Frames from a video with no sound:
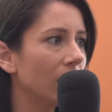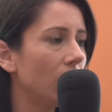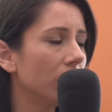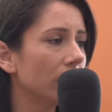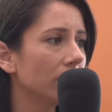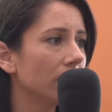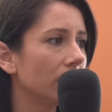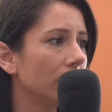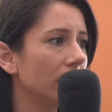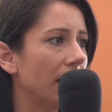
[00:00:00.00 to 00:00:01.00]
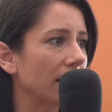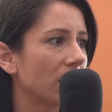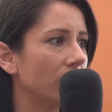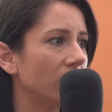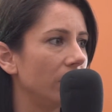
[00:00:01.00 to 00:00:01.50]
over the next
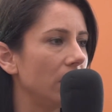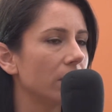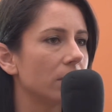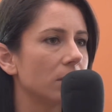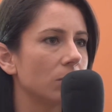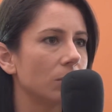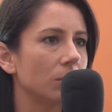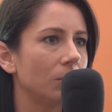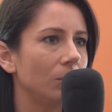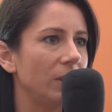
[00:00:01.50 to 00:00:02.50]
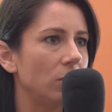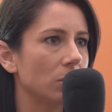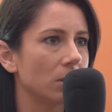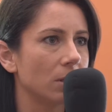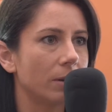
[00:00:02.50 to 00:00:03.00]
couple of years, we
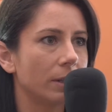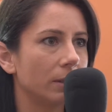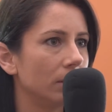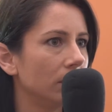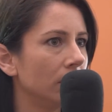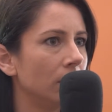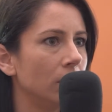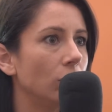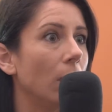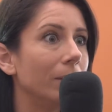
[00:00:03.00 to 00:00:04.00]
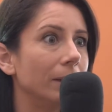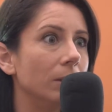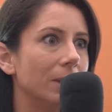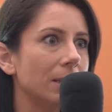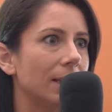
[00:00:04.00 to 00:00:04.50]
just started growing
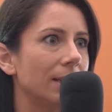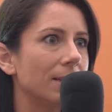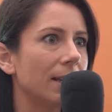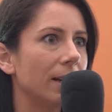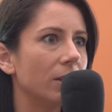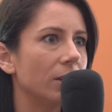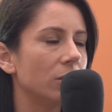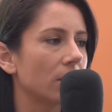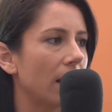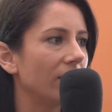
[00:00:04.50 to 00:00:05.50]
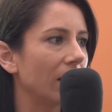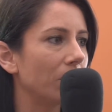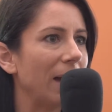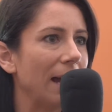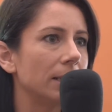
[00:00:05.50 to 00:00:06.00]
the business yeah. and I it just kind of
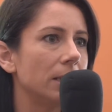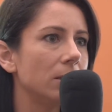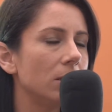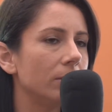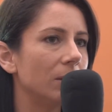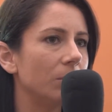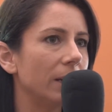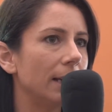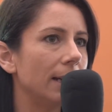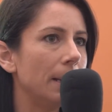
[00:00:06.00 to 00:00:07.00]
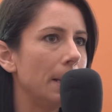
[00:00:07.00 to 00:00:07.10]
like backed into it, but